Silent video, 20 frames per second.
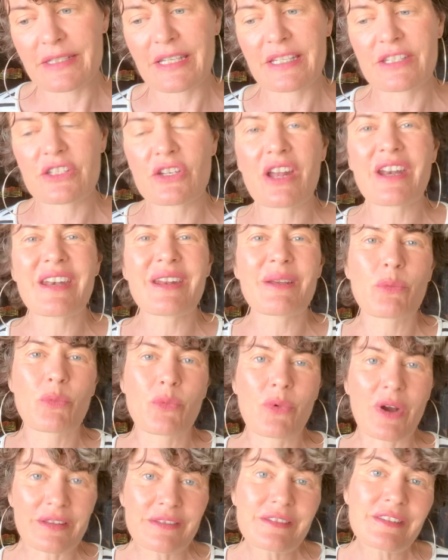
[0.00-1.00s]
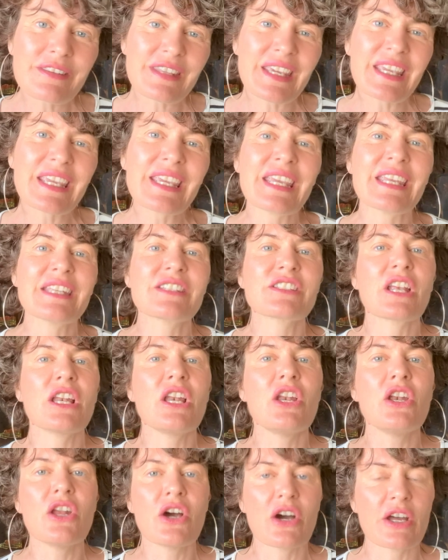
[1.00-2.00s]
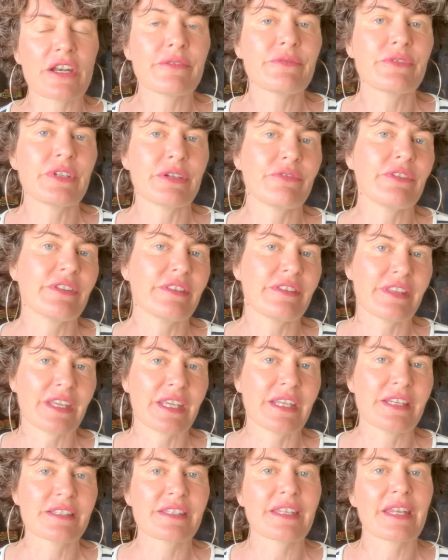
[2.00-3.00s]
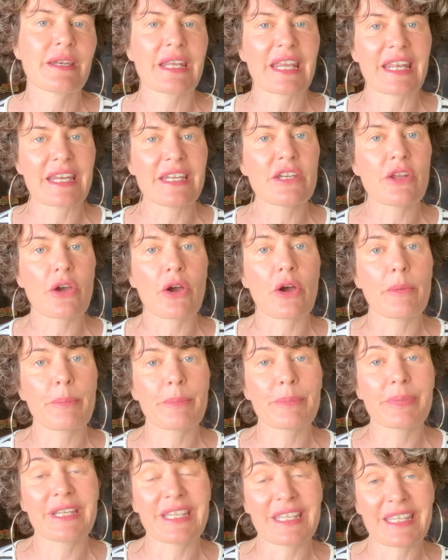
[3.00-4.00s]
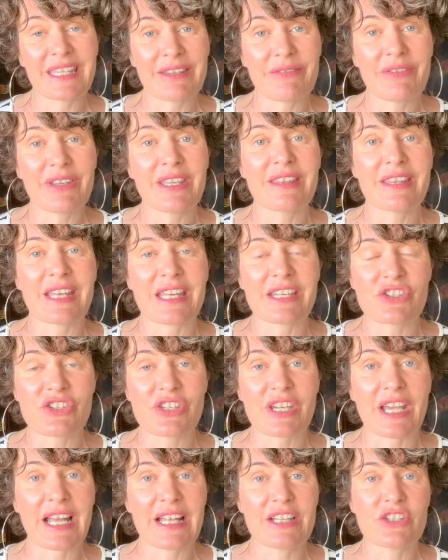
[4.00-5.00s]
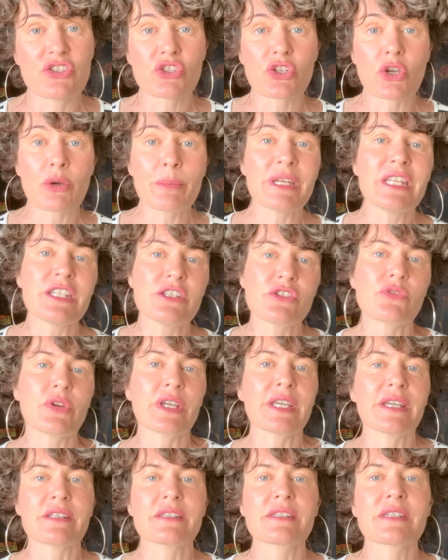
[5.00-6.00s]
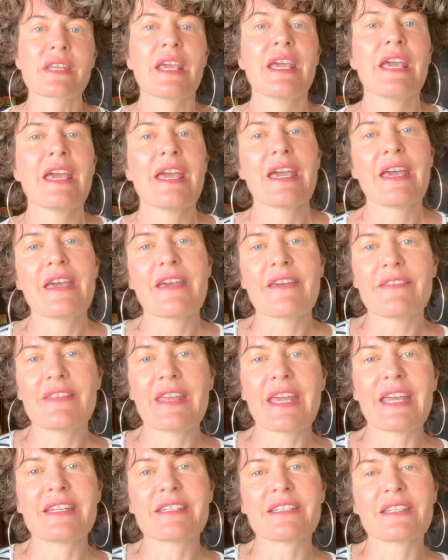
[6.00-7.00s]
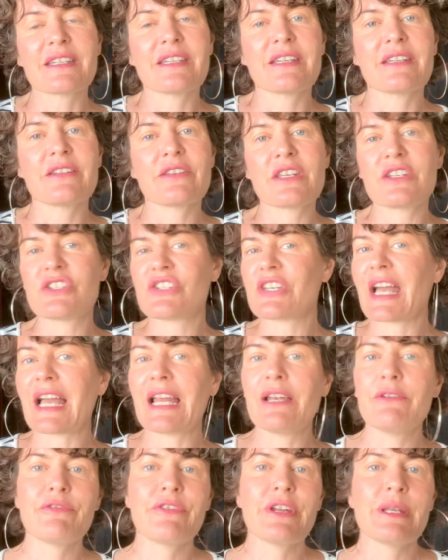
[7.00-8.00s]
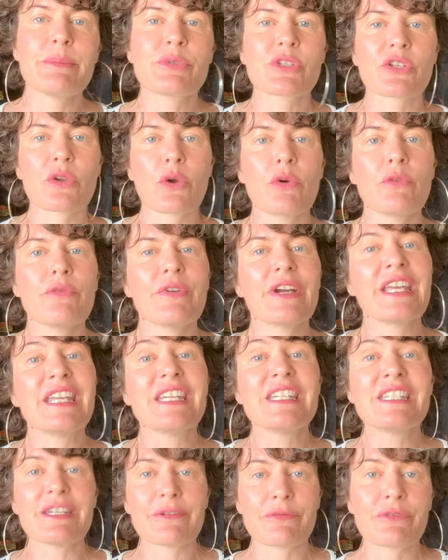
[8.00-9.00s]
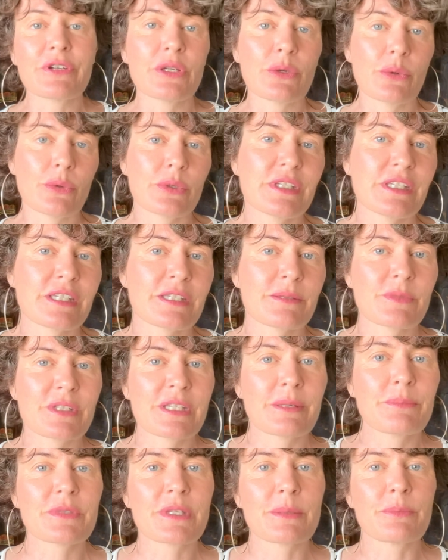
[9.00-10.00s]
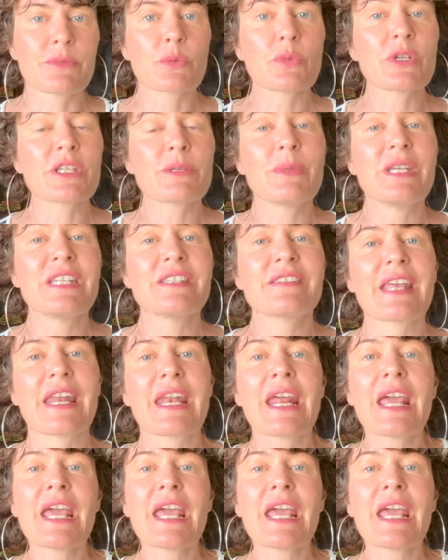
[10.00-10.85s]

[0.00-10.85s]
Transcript: It's not one thing, it's a lot of different things that end up giving that child so many triggers that the child flips over in different autism symptoms, which means that